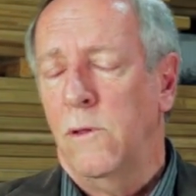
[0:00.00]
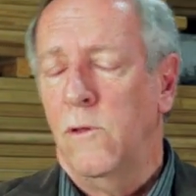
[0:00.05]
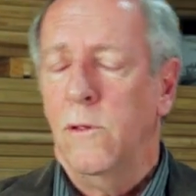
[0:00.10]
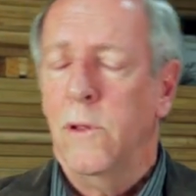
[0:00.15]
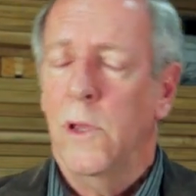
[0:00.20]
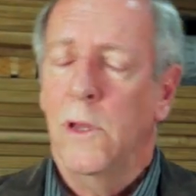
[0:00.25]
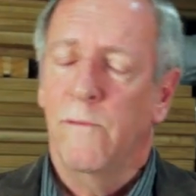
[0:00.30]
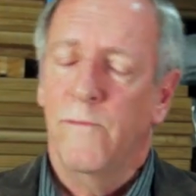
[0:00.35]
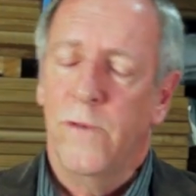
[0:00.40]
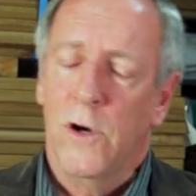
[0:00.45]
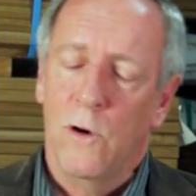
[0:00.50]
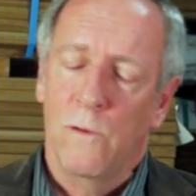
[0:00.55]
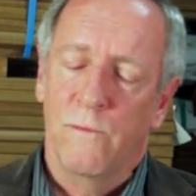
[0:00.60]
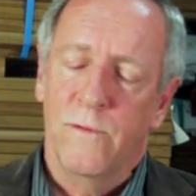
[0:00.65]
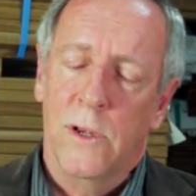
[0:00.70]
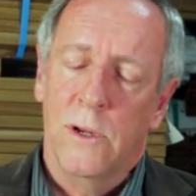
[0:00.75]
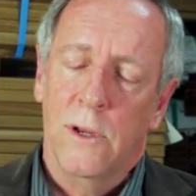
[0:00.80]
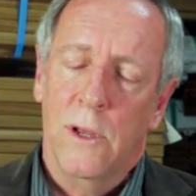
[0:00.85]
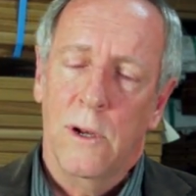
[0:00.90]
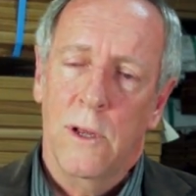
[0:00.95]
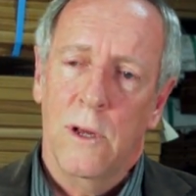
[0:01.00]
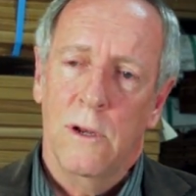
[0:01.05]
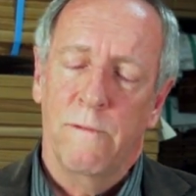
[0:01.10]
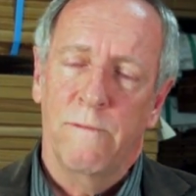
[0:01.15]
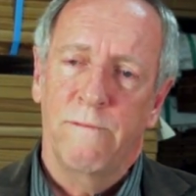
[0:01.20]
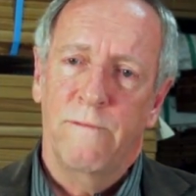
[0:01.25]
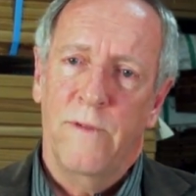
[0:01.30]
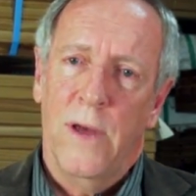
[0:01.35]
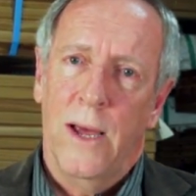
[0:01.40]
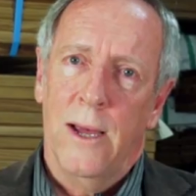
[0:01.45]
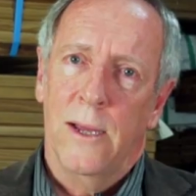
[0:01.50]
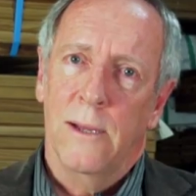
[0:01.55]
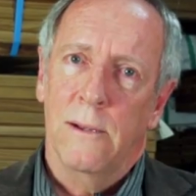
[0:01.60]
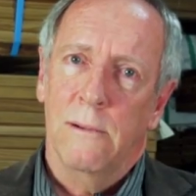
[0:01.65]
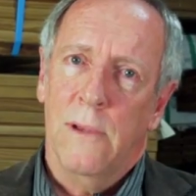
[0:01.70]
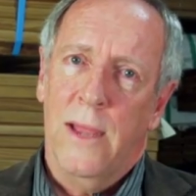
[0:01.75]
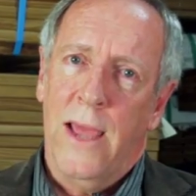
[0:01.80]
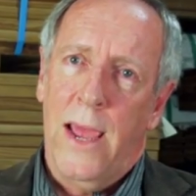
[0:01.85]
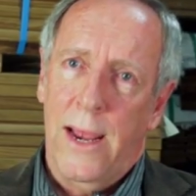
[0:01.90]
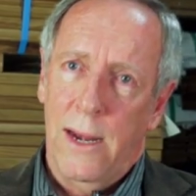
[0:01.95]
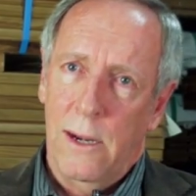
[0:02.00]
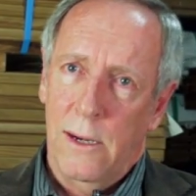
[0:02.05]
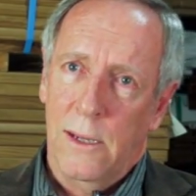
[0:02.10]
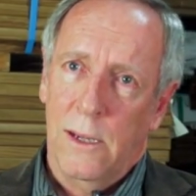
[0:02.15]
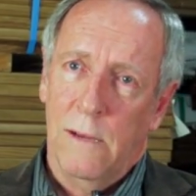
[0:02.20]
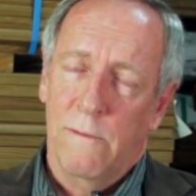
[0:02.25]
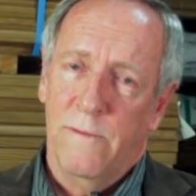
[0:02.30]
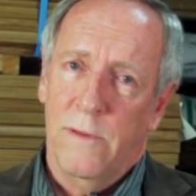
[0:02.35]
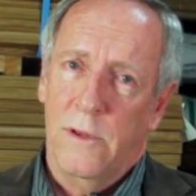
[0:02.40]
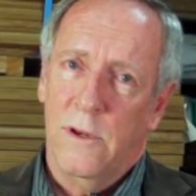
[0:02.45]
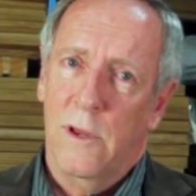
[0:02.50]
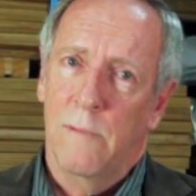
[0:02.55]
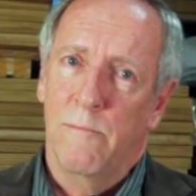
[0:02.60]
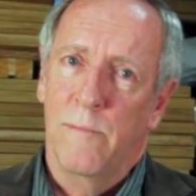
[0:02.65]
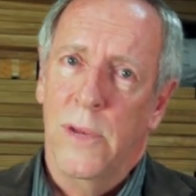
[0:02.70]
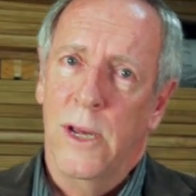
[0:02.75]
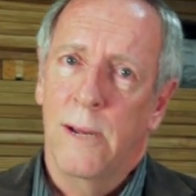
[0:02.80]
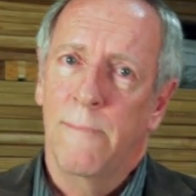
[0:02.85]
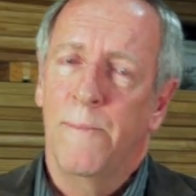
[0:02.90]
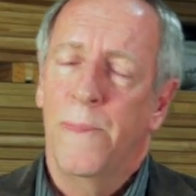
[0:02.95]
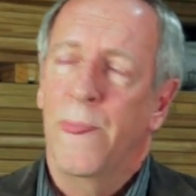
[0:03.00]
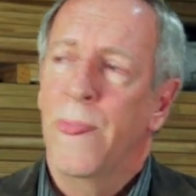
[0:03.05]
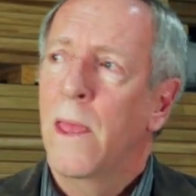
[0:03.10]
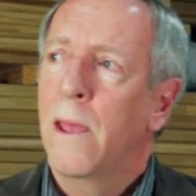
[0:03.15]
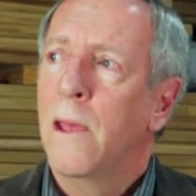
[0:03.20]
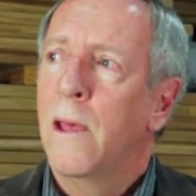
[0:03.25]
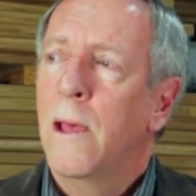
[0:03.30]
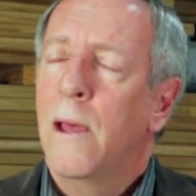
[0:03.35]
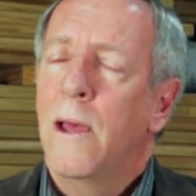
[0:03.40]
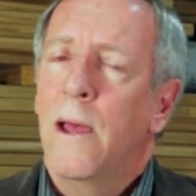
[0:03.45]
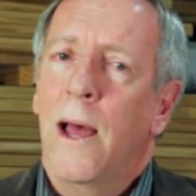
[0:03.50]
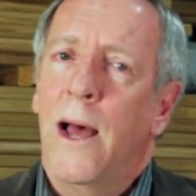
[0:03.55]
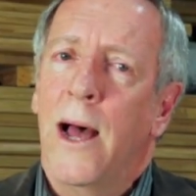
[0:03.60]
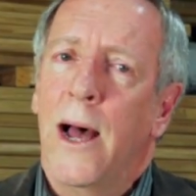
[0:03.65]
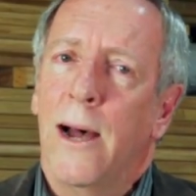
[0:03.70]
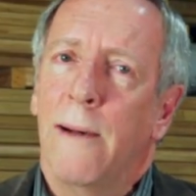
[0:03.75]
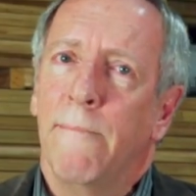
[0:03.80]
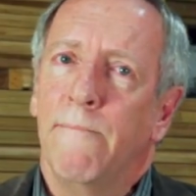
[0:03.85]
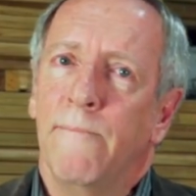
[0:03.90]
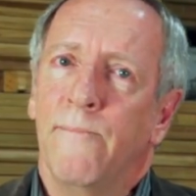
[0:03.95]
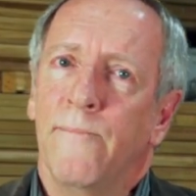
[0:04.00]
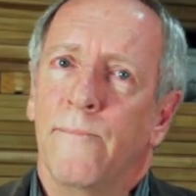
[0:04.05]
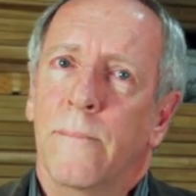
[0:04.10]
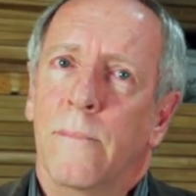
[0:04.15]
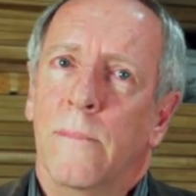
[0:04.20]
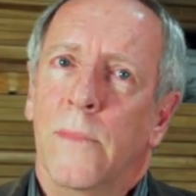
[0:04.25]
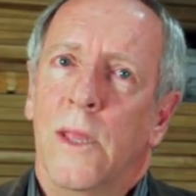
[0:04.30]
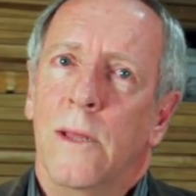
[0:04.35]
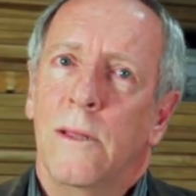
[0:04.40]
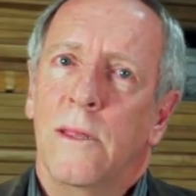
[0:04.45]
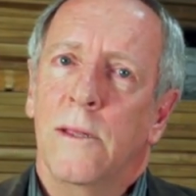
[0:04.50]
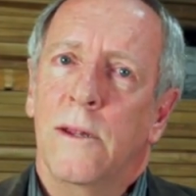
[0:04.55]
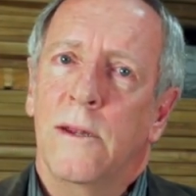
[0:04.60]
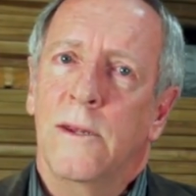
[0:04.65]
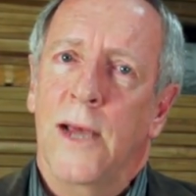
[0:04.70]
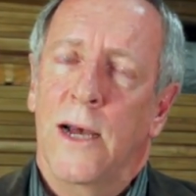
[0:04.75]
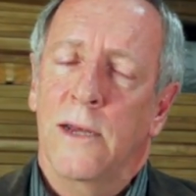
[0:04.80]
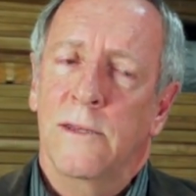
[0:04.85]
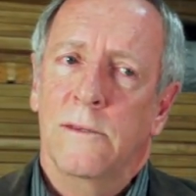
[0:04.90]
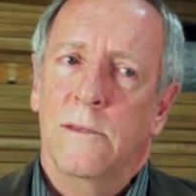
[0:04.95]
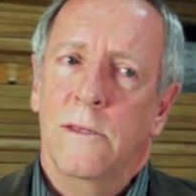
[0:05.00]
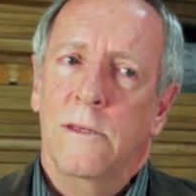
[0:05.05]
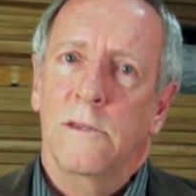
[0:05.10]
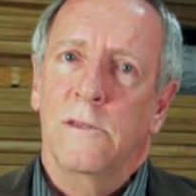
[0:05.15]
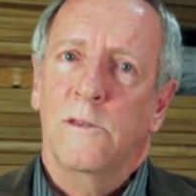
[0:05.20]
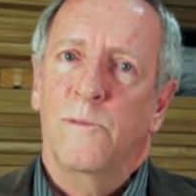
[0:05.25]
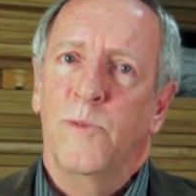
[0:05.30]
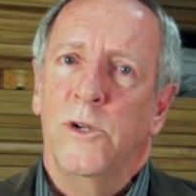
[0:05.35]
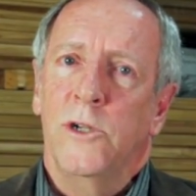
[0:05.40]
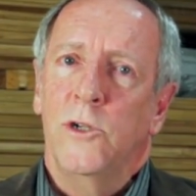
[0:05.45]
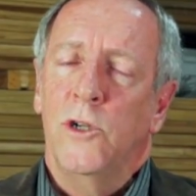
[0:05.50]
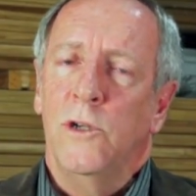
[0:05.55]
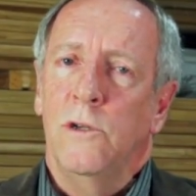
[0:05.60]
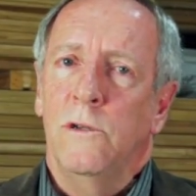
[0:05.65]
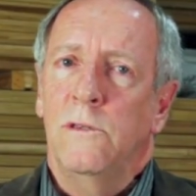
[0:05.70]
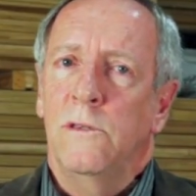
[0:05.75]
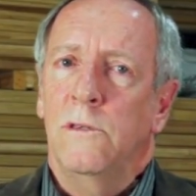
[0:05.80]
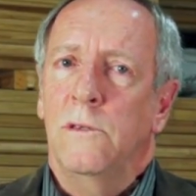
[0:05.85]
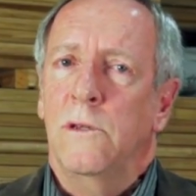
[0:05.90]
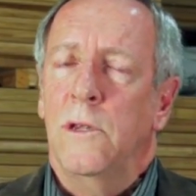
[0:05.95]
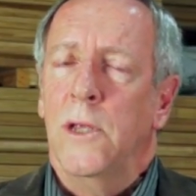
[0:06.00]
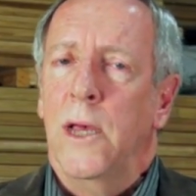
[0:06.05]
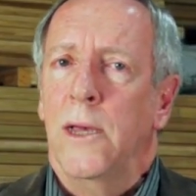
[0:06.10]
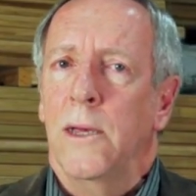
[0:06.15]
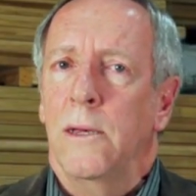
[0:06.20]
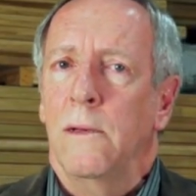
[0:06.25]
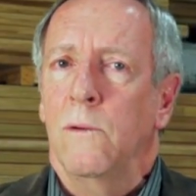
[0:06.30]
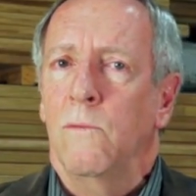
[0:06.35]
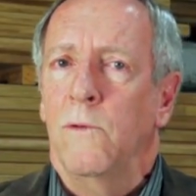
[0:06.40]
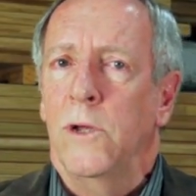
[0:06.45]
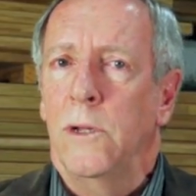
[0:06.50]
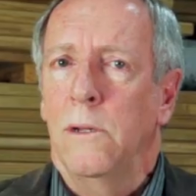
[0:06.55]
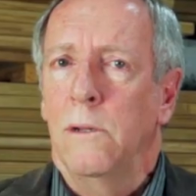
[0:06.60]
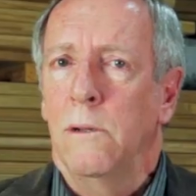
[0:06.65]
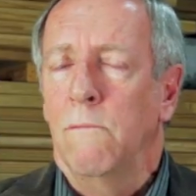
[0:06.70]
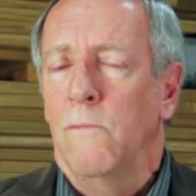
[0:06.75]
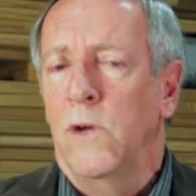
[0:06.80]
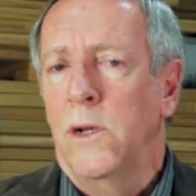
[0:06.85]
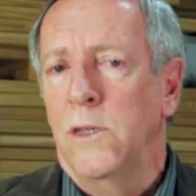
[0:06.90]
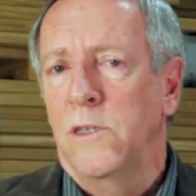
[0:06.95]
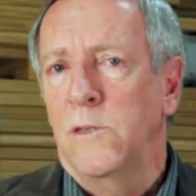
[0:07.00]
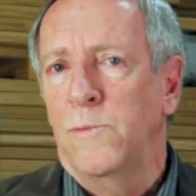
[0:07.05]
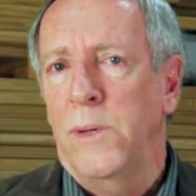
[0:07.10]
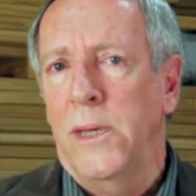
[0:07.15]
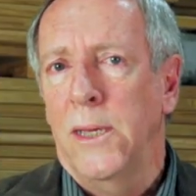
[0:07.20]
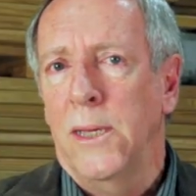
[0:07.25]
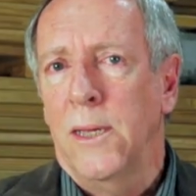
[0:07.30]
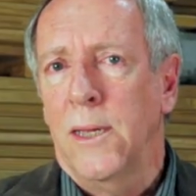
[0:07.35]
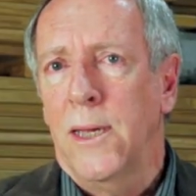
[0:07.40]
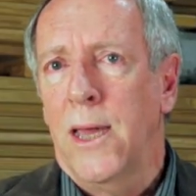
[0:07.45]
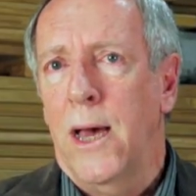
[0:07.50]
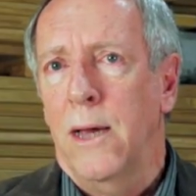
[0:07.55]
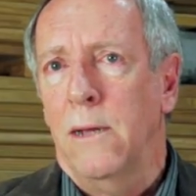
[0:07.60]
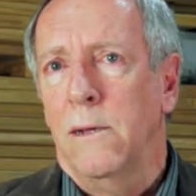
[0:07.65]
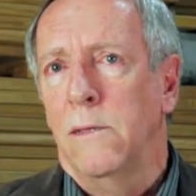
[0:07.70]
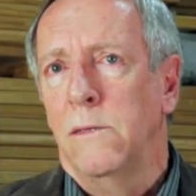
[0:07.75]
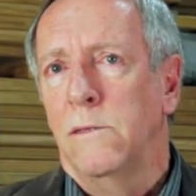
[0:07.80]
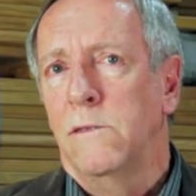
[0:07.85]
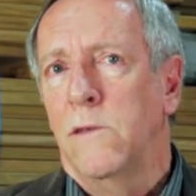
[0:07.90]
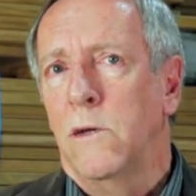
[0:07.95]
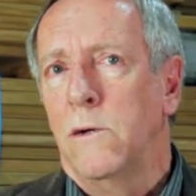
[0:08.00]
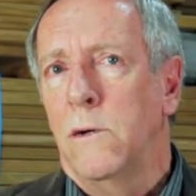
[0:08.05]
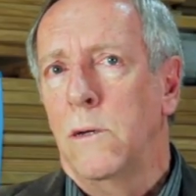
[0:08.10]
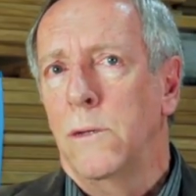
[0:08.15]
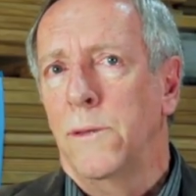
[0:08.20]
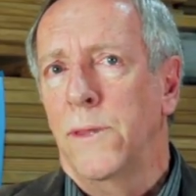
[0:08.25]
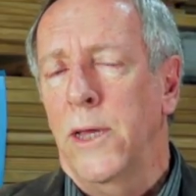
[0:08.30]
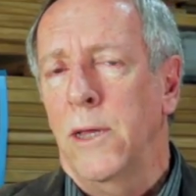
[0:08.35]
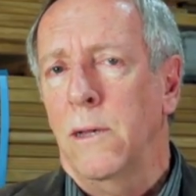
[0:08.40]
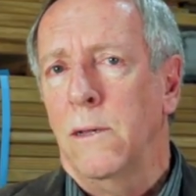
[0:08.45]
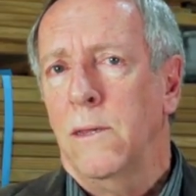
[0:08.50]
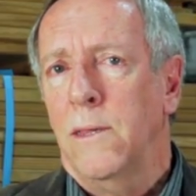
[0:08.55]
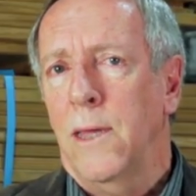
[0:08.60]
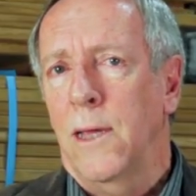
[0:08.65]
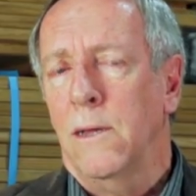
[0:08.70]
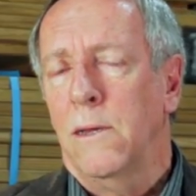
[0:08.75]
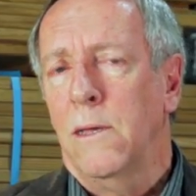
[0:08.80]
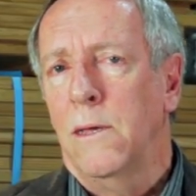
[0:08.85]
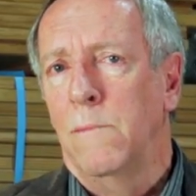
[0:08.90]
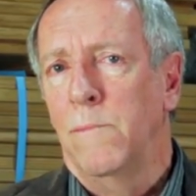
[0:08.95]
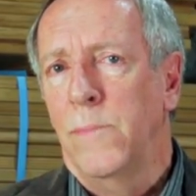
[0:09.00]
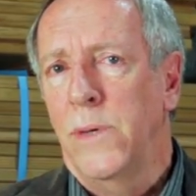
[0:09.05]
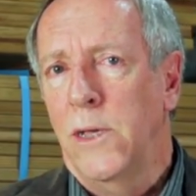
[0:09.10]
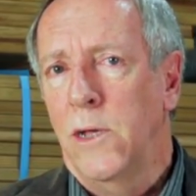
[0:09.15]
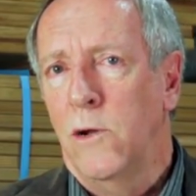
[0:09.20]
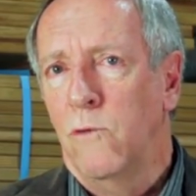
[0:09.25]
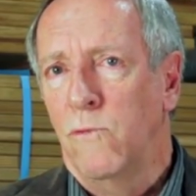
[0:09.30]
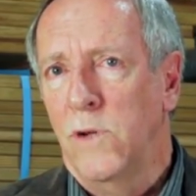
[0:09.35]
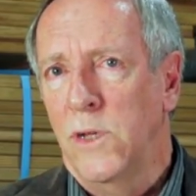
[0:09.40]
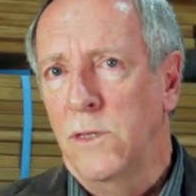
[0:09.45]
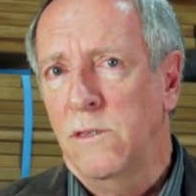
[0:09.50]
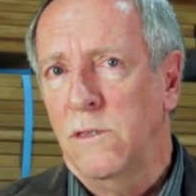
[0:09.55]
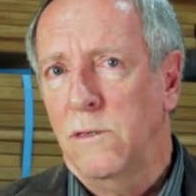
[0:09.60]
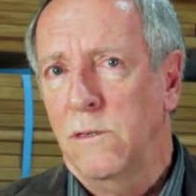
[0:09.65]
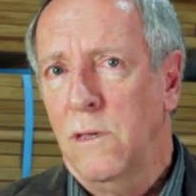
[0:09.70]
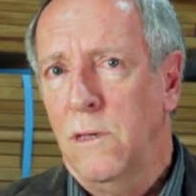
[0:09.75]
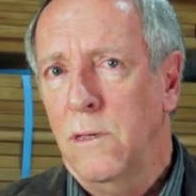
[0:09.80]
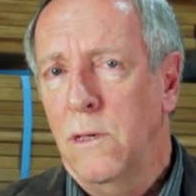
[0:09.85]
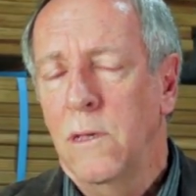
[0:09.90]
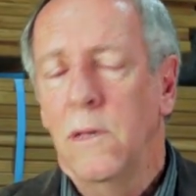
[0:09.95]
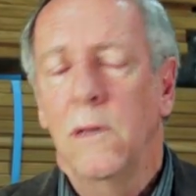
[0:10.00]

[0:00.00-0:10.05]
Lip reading: involved in a lot of handling of the timber, the dust that's produced when it's being cut and so on, that can be a risk.